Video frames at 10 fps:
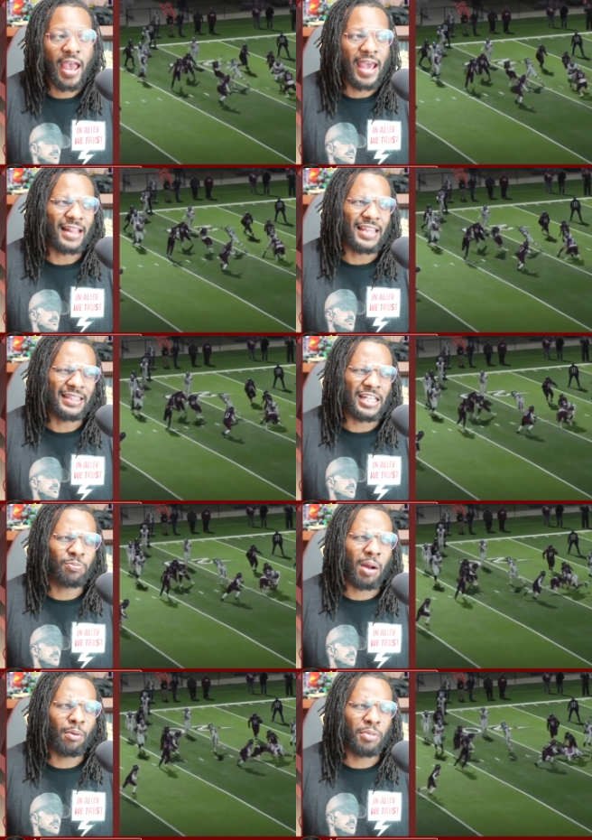And I think that's
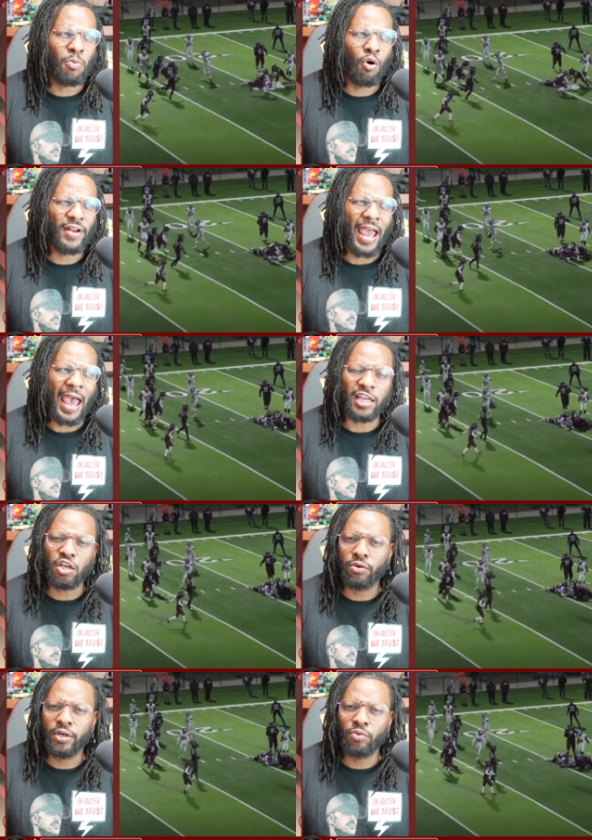probably more of an
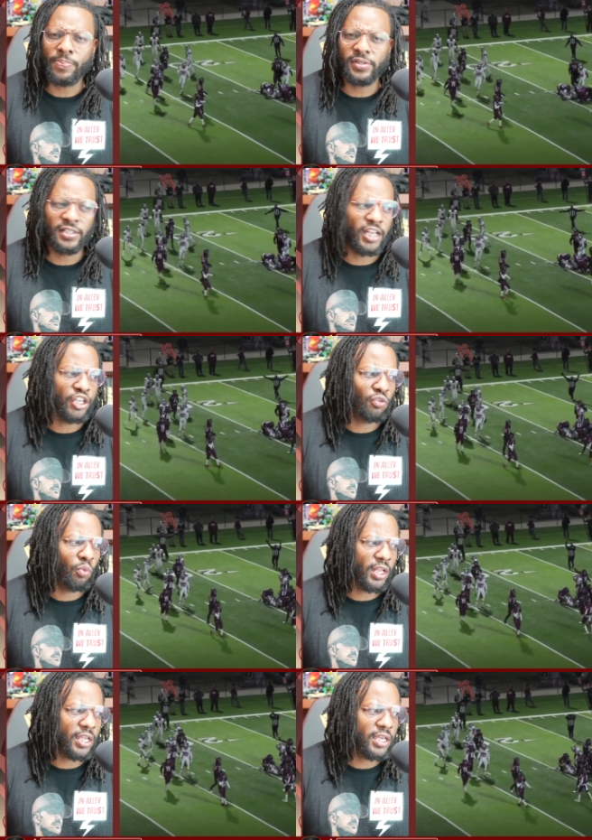accurate representation of
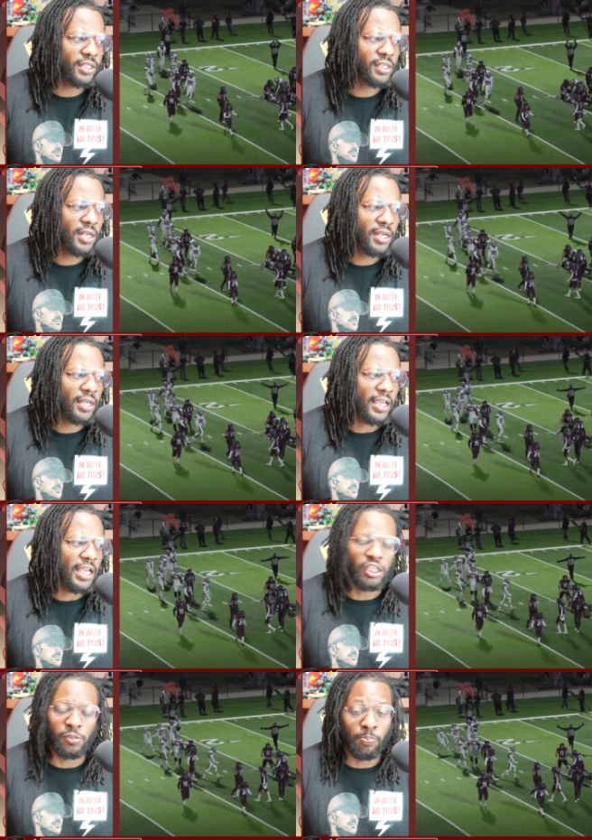what he is.
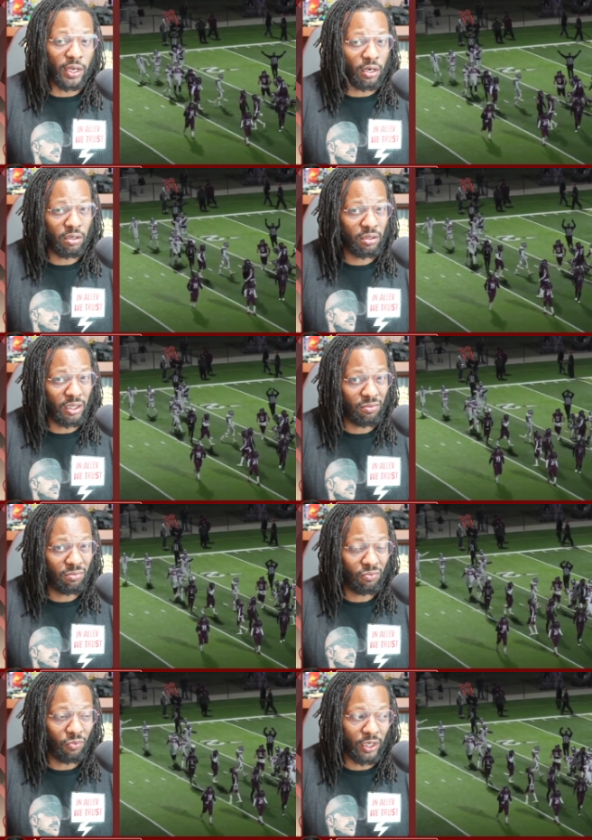He looks bigger than
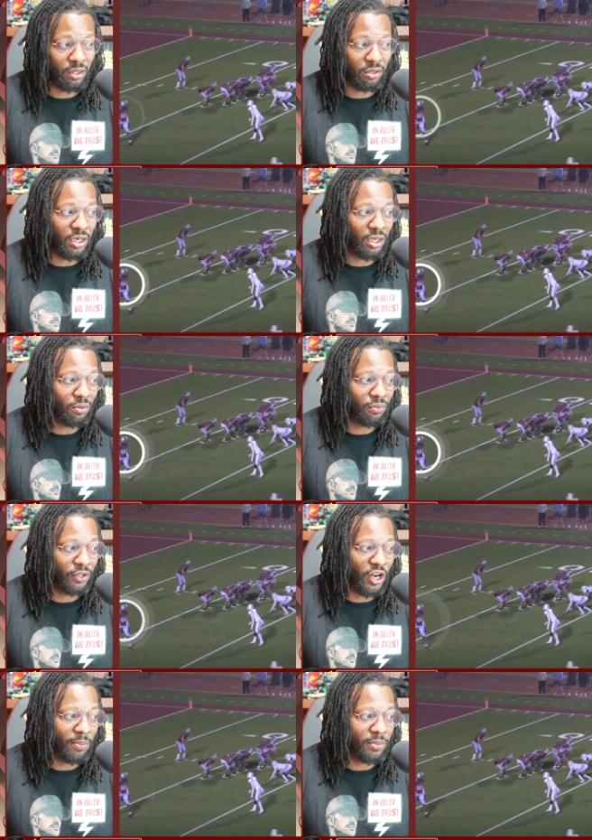what,
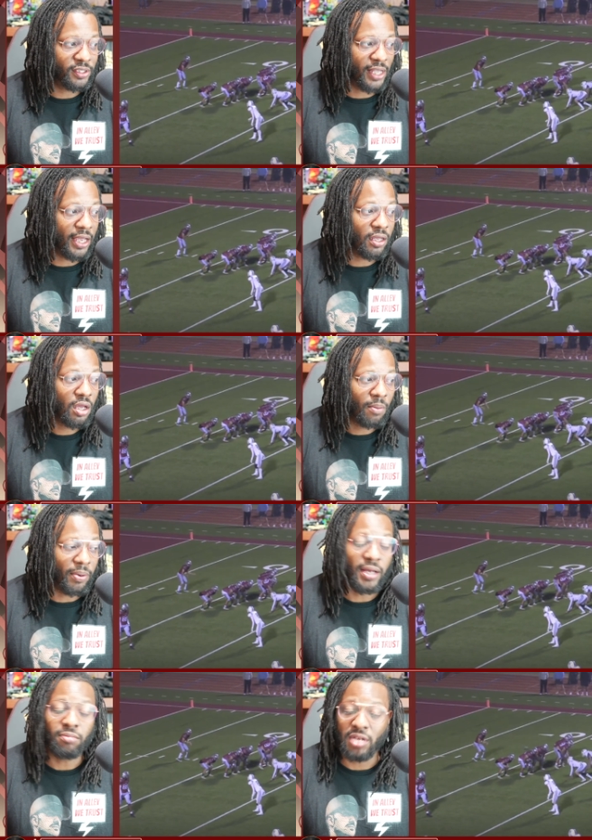the numbers say.
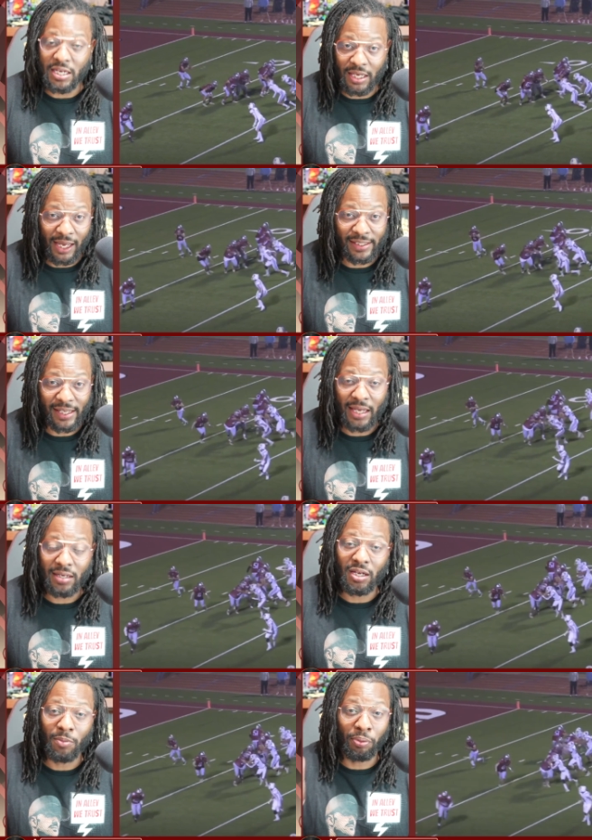But he, like I said,
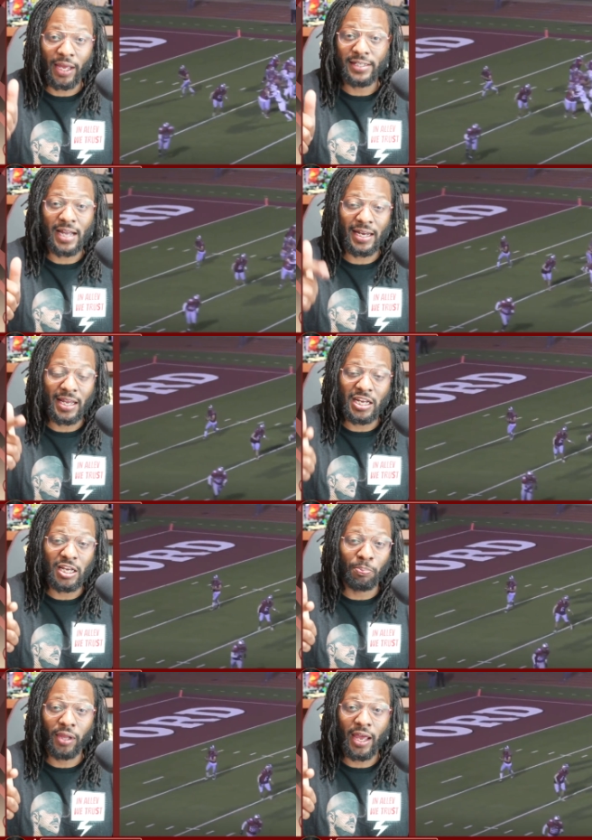he can play tight end. He
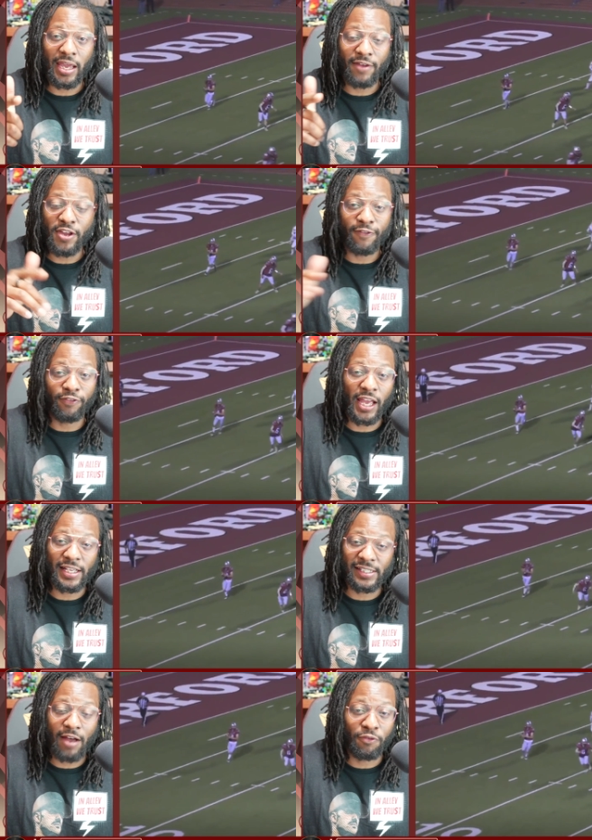can
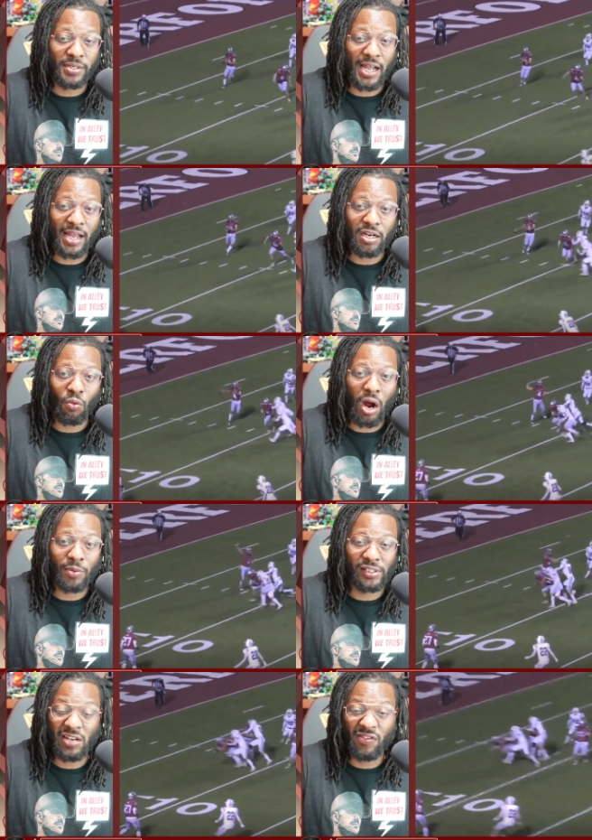flex out from tight end to wide
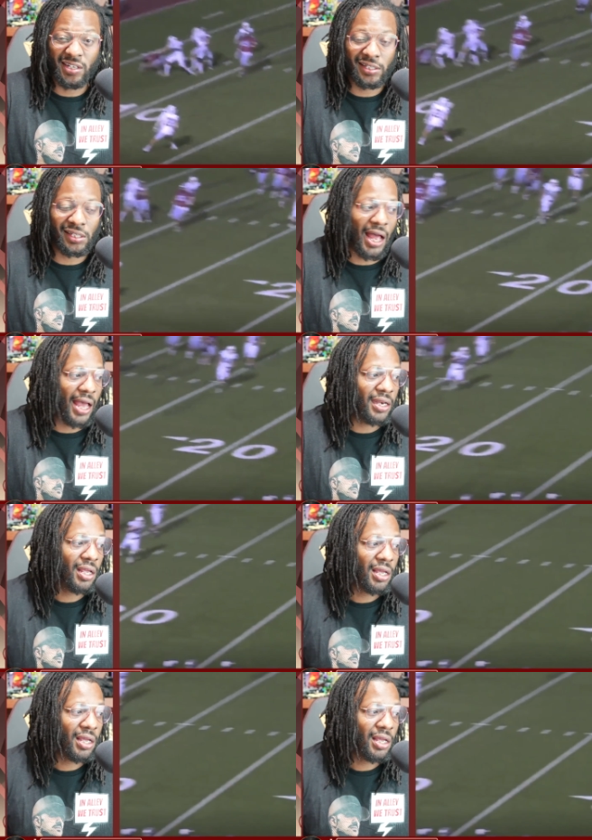receiver in the slot.